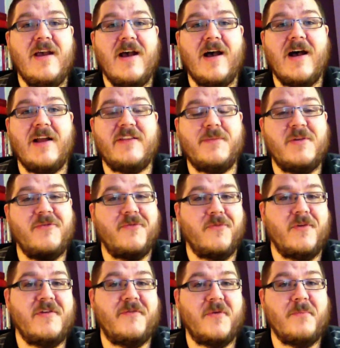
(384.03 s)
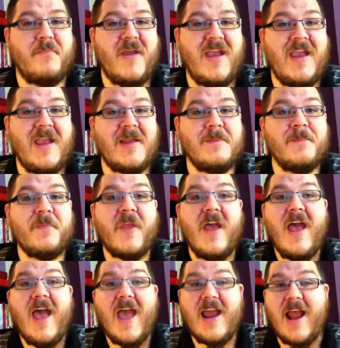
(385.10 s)
to be free from pain.
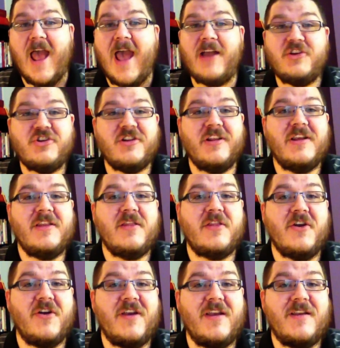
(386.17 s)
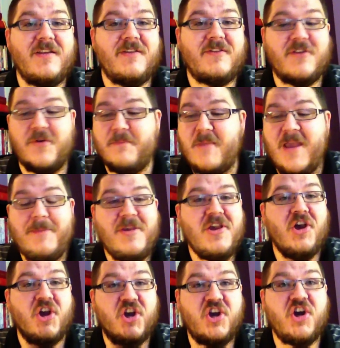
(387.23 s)
And actually, there may be a
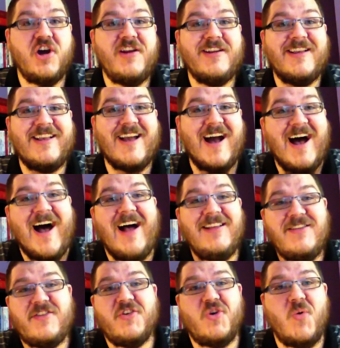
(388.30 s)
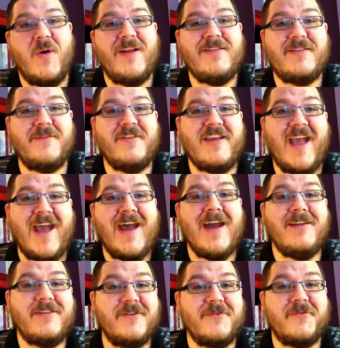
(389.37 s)
good consequence of the
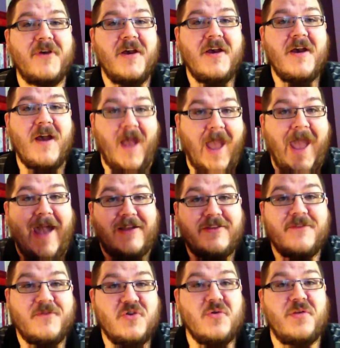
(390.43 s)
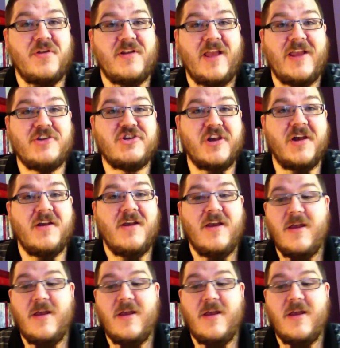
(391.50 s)
act of euthanasia.